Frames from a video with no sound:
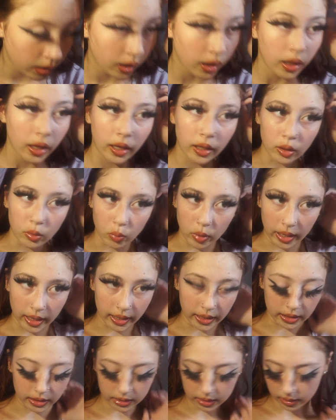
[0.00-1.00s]

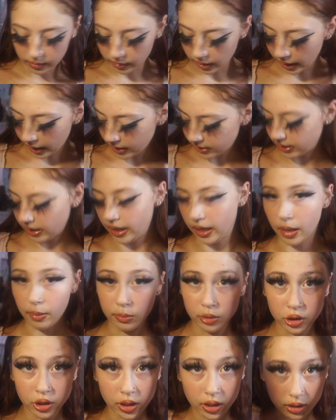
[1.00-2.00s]
anyways, like I said, I'm gonna
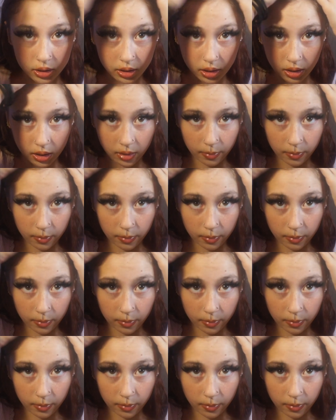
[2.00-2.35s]
just